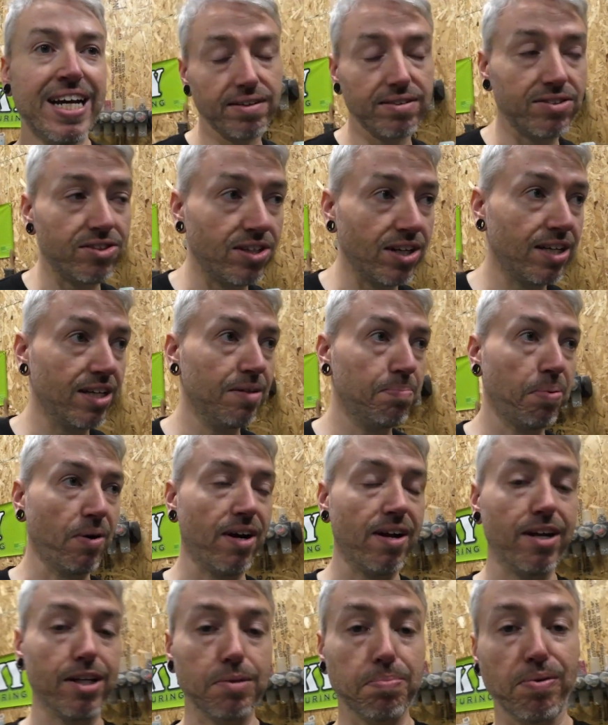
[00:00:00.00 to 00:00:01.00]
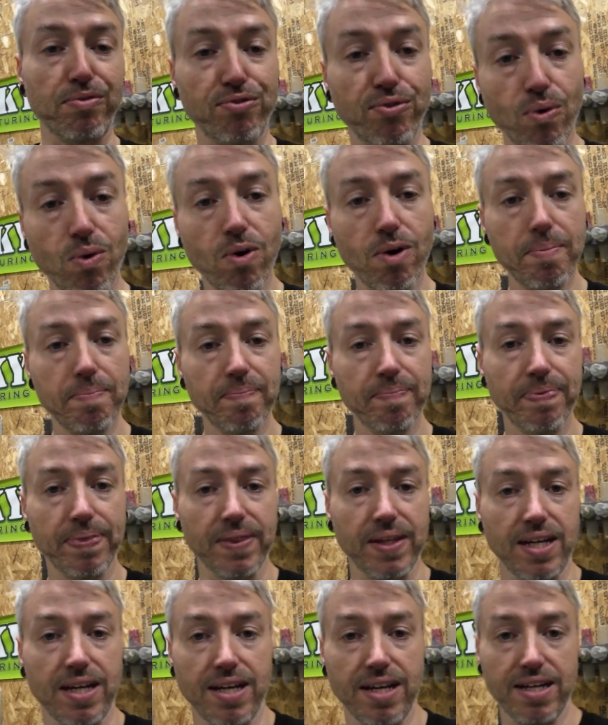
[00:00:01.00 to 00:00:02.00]
Sikky products perform,
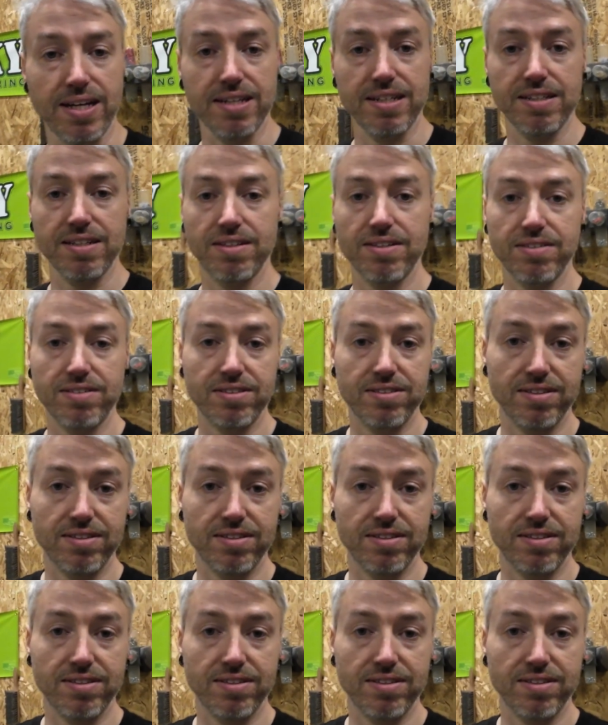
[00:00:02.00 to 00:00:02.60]
and